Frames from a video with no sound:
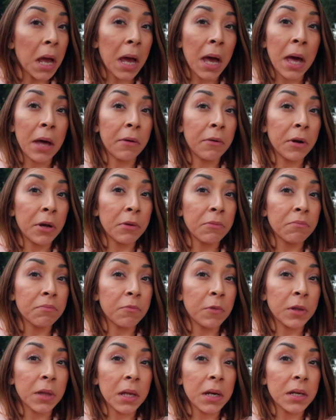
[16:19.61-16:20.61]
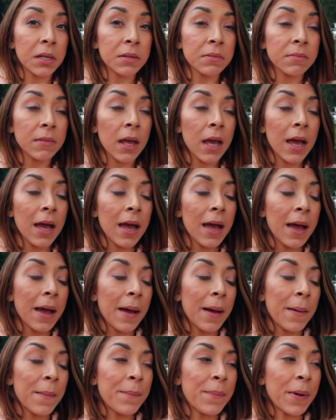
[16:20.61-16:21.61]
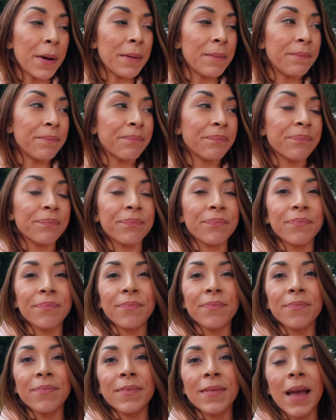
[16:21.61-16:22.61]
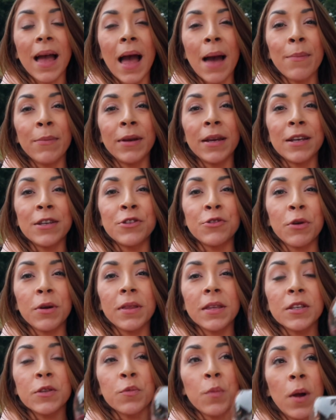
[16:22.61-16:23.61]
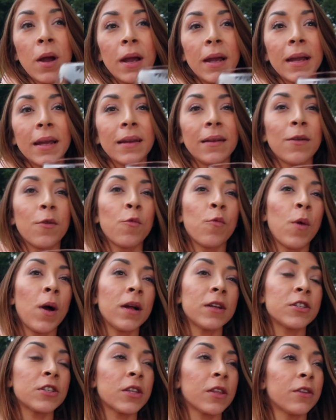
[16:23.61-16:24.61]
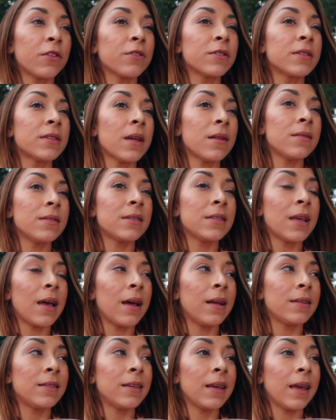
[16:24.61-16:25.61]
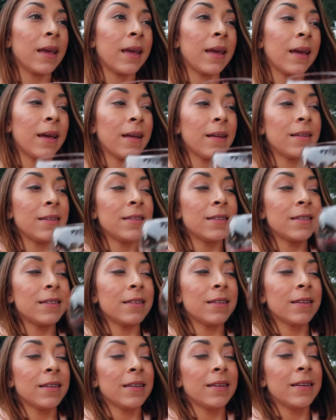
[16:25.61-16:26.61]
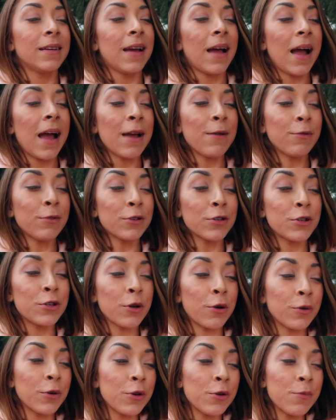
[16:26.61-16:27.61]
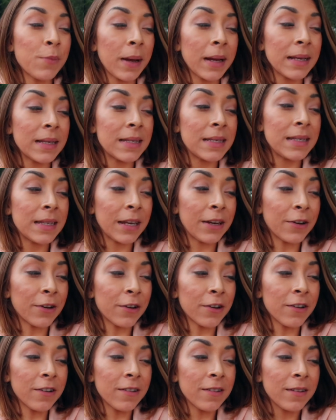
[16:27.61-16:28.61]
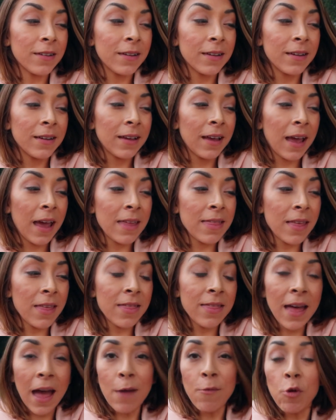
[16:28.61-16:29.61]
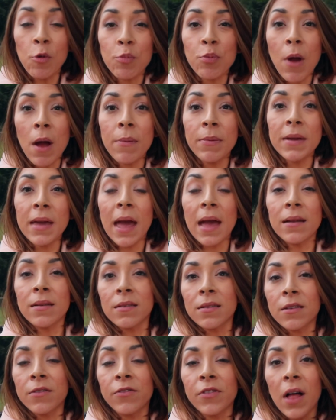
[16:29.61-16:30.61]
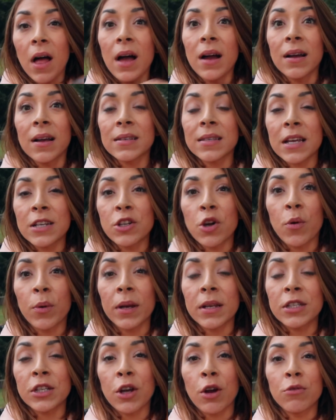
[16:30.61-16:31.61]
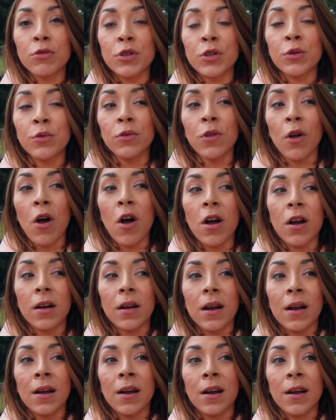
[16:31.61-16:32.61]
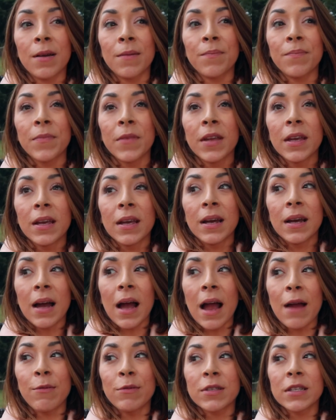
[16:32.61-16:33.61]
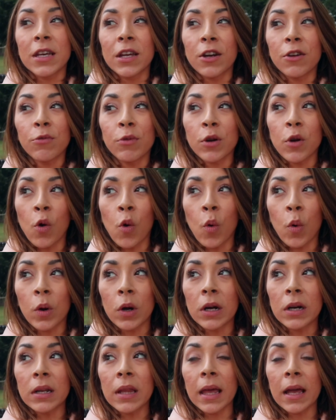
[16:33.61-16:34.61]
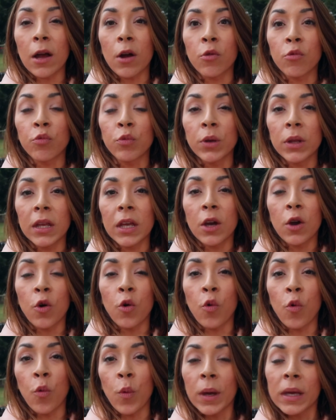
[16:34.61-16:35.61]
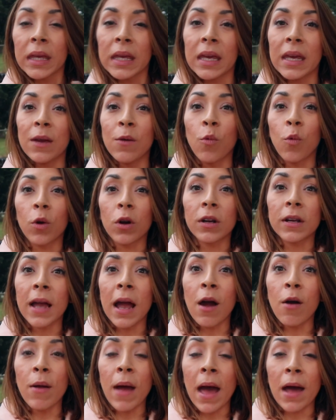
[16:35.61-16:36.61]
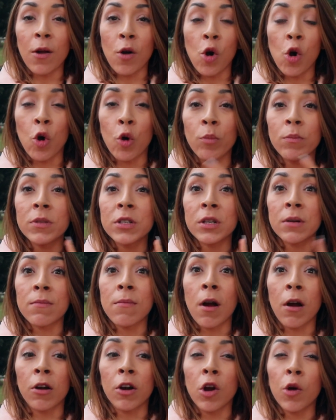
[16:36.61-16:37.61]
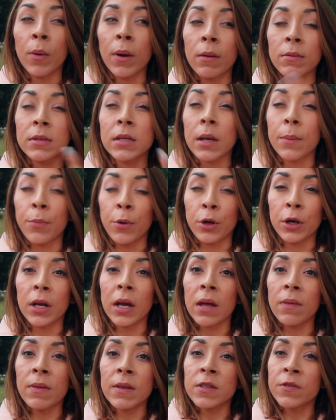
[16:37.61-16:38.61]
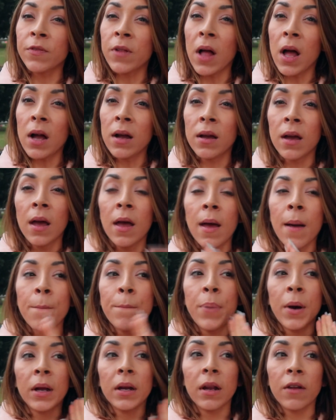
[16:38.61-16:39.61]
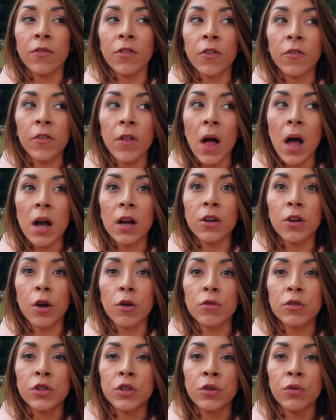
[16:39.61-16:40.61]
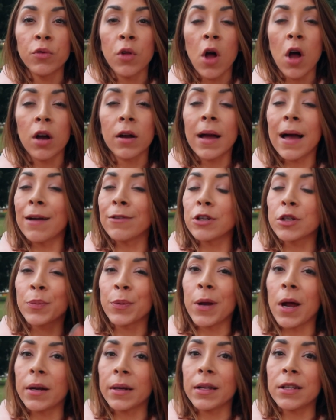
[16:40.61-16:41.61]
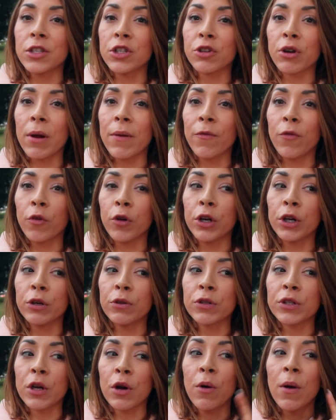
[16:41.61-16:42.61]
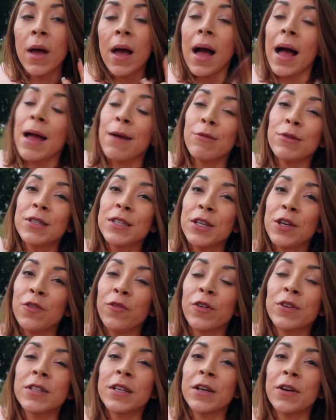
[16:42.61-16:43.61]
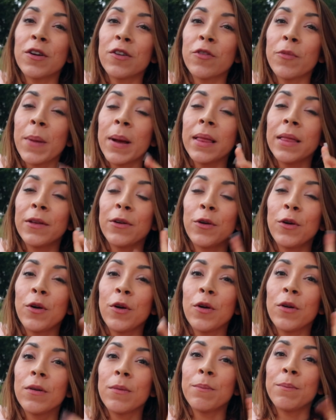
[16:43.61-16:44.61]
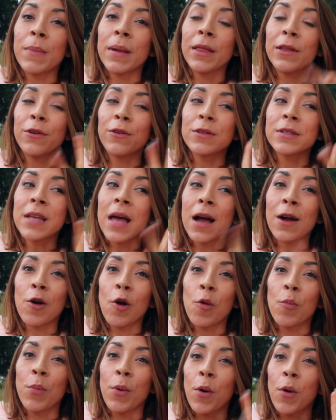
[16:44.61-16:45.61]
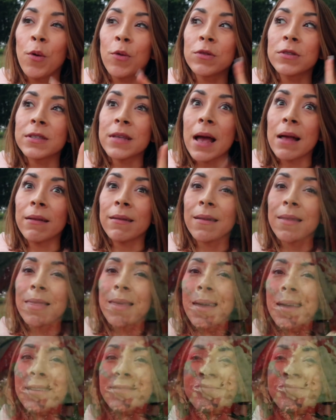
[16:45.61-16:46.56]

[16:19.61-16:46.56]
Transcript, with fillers: I don't know what That's it's a disease but of acid. I'm gonna enjoy this wine, watch the little sunset, and I will show you my dinner and then that will probably end the vlog because I don't want it to go too long. Um, I was gonna record like a really quickie workout at home tomorrow and I was gonna put it in this vlog, but if the vlog goes too long, I'll just put it on Instagram for you. So I will see you for dinner for my little my little taco bowl salad thing.